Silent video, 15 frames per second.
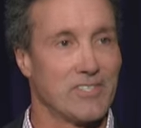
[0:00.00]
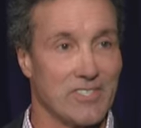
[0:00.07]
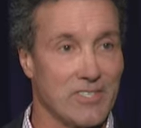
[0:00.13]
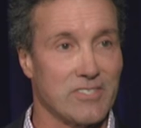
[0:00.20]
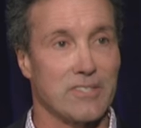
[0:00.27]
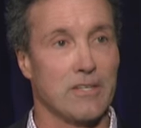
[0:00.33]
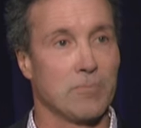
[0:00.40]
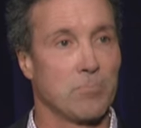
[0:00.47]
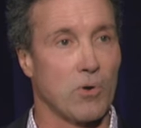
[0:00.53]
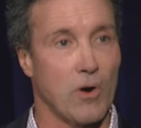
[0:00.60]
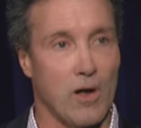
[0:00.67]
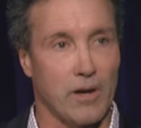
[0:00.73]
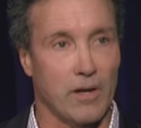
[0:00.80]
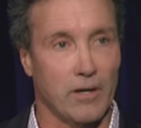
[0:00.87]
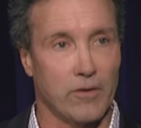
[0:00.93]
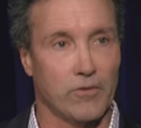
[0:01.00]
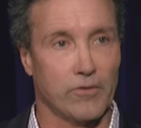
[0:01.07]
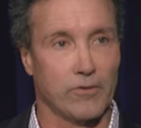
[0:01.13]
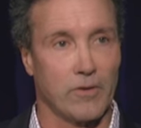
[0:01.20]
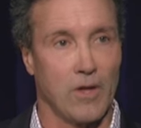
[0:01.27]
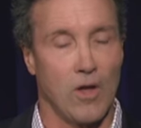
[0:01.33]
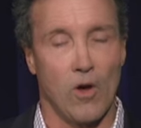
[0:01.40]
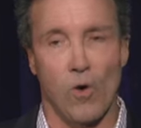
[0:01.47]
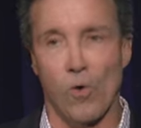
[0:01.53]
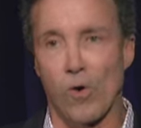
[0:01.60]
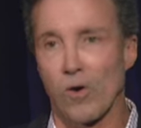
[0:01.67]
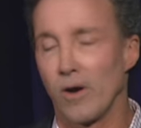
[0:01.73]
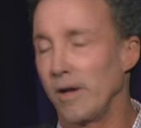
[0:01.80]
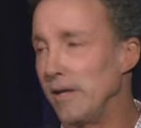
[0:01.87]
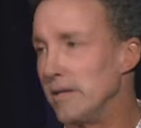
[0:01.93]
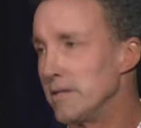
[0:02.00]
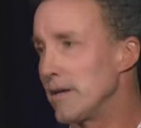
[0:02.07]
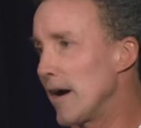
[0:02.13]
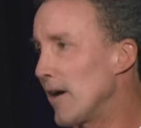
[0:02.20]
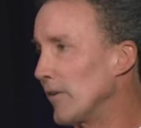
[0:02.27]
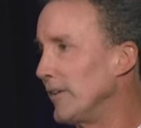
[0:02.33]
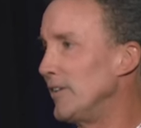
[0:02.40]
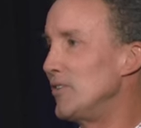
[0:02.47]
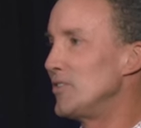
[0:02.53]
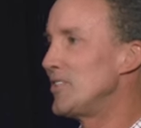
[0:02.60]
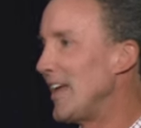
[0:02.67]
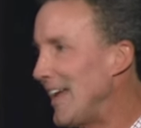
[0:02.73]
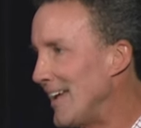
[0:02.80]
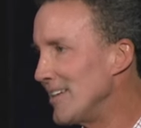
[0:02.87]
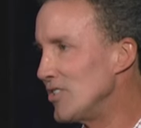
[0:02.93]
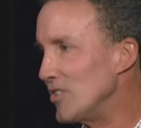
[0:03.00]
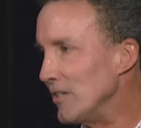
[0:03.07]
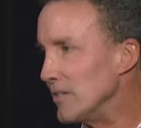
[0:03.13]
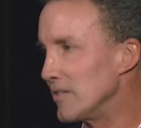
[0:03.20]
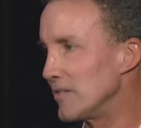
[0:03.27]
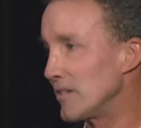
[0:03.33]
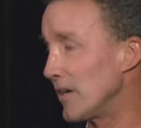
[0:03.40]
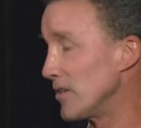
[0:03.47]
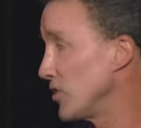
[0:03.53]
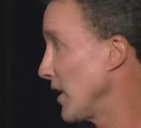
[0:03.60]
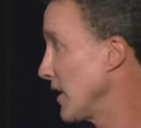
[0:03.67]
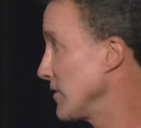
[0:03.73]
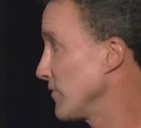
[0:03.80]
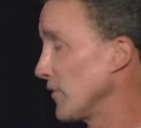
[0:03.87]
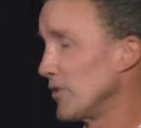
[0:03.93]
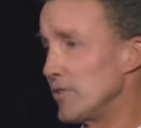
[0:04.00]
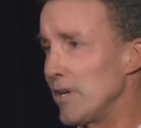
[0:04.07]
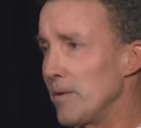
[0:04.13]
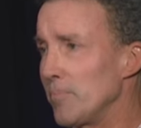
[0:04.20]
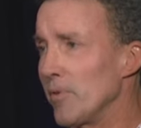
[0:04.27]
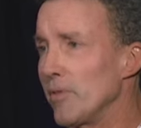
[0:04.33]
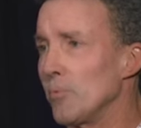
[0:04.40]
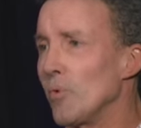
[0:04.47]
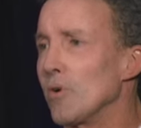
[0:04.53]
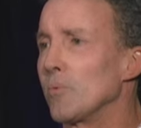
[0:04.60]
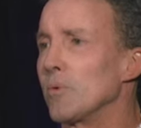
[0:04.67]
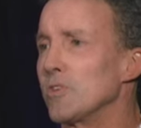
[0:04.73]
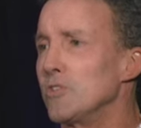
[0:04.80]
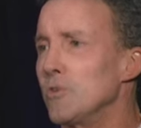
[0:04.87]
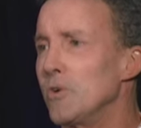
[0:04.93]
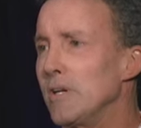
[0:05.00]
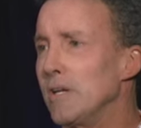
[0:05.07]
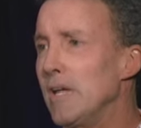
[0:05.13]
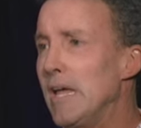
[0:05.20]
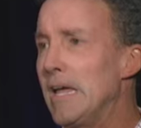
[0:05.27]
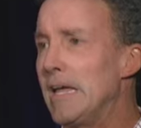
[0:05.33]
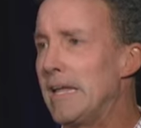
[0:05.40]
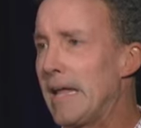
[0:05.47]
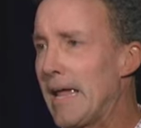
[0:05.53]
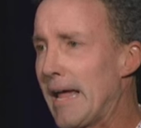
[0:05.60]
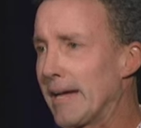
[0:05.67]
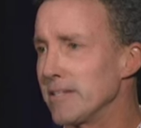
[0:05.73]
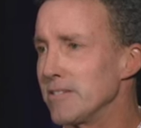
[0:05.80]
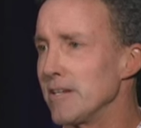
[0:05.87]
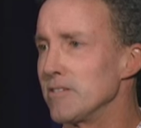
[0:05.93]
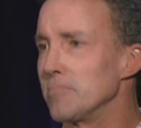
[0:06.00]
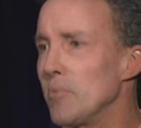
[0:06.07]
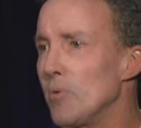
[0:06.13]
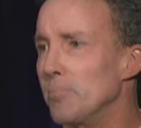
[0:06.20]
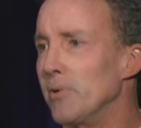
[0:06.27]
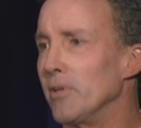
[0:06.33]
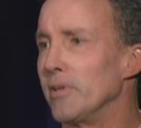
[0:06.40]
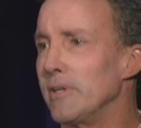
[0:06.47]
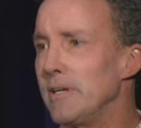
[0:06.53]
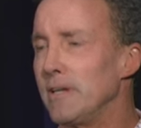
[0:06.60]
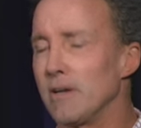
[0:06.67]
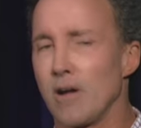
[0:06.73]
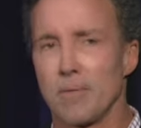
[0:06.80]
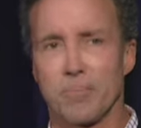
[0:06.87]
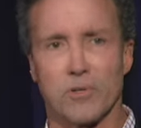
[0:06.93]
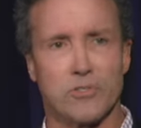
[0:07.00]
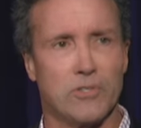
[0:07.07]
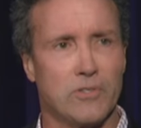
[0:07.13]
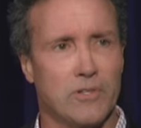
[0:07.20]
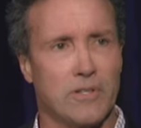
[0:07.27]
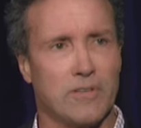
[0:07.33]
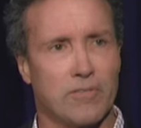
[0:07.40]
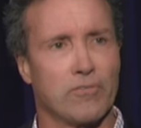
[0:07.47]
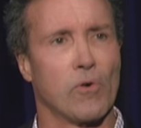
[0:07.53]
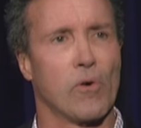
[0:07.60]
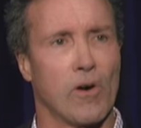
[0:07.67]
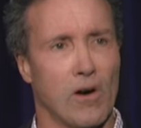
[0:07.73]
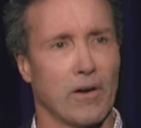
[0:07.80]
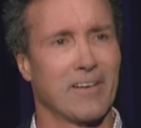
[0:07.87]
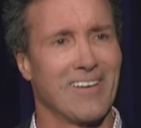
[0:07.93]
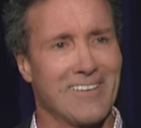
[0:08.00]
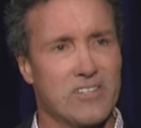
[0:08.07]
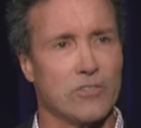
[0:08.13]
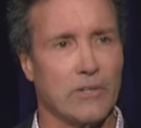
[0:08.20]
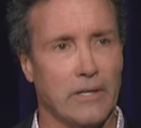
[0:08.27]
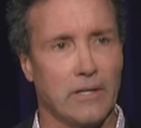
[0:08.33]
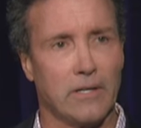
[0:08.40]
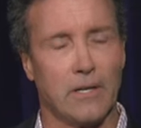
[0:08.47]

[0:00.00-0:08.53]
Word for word: existing products, or entirely new tangents, such as, for example, the work we're doing in access, mobility, and opportunity for our country.